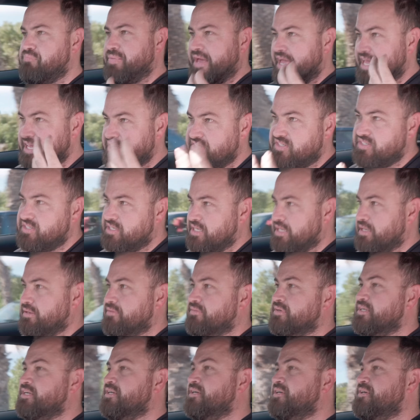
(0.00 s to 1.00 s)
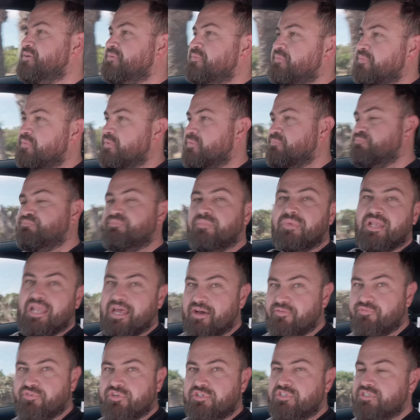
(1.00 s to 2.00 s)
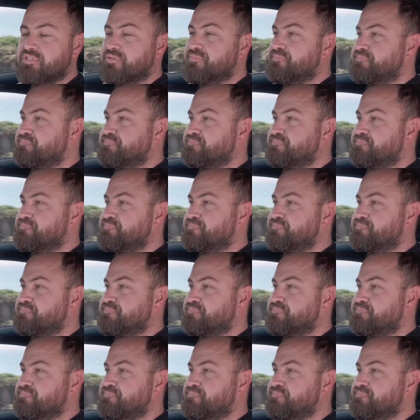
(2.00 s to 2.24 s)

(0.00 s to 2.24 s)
bassy. Love it.